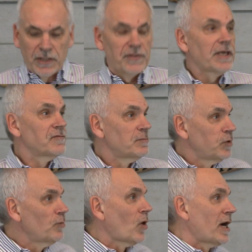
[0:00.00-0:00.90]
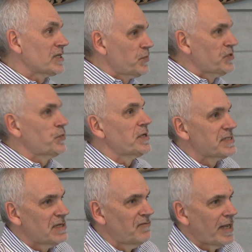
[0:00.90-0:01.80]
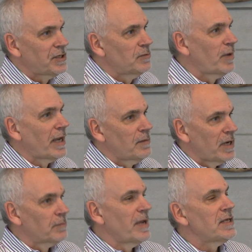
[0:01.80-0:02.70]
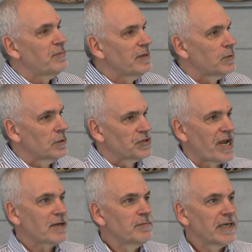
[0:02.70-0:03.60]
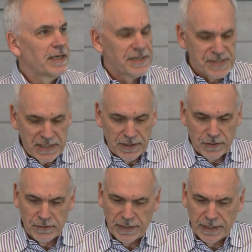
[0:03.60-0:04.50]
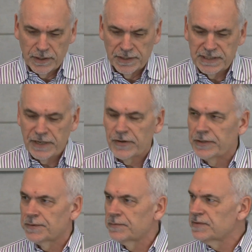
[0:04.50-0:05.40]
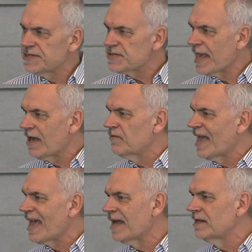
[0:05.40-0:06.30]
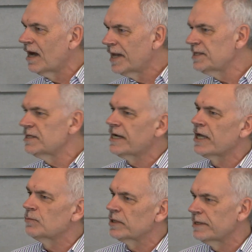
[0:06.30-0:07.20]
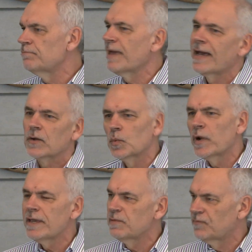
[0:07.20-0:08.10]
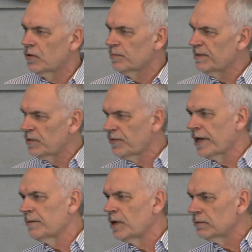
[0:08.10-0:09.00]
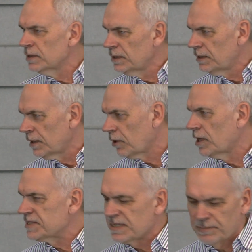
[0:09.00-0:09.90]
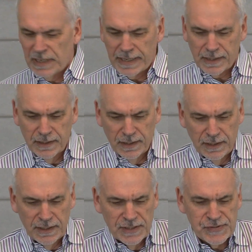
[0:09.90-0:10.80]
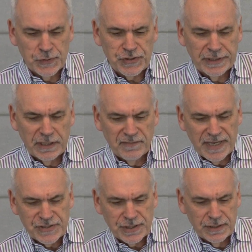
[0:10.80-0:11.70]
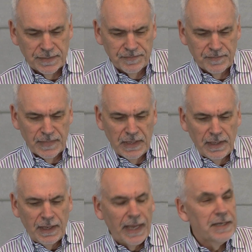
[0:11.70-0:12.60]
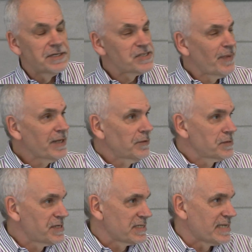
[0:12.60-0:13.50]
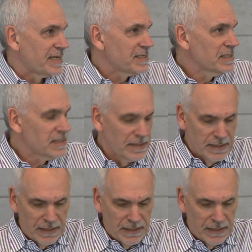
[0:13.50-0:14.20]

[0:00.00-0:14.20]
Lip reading: Think of the Blue Box, which was invented by, among many people, Jack McGuinness here in Ontario. These have had undeniable impact way before people thought about a concept like social innovation. And despite their successes,